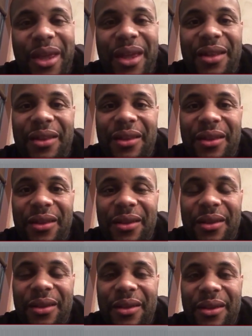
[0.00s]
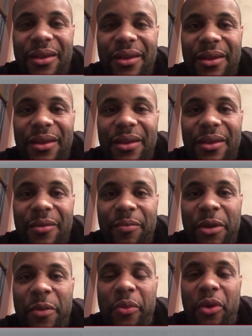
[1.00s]
know
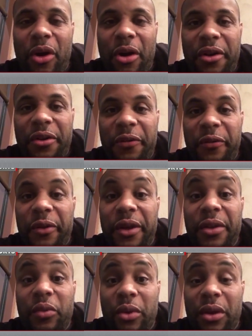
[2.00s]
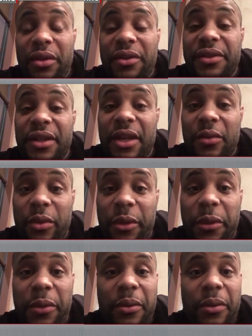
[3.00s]
that people are your friend and willing to
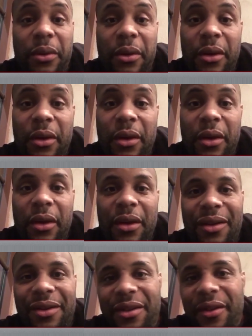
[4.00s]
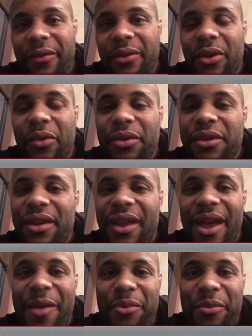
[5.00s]
stand with you you never know
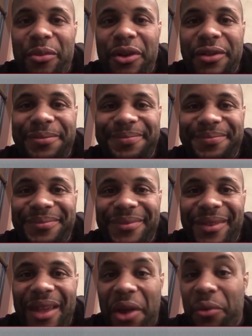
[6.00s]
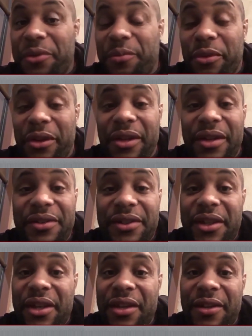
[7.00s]
what's gonna happen, bud. I was
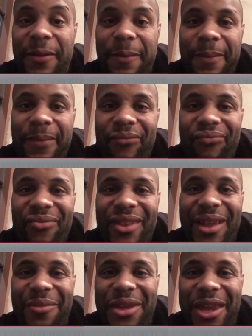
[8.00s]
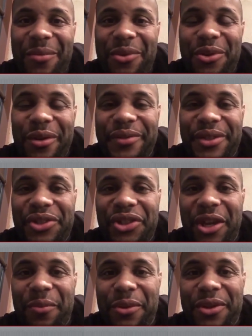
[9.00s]
bullied as a kid, and I became a
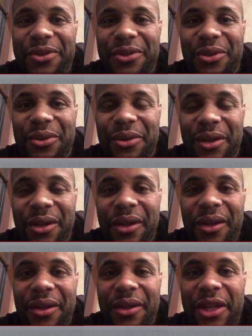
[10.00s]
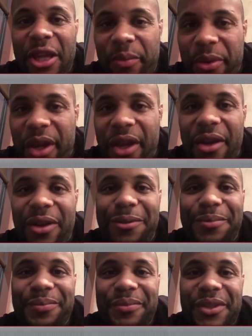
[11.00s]
UFC champion. So keep your
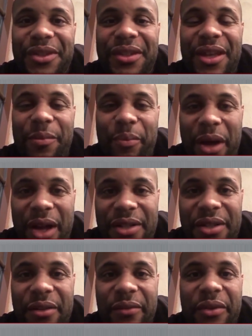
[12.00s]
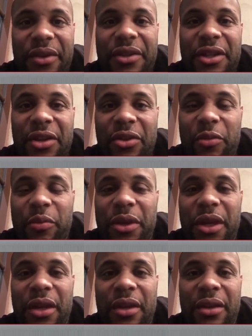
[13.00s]
head up, stay positive, and
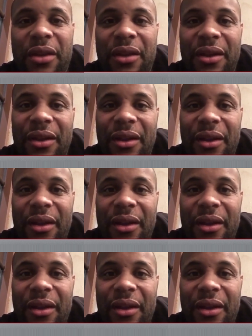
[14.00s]
continue being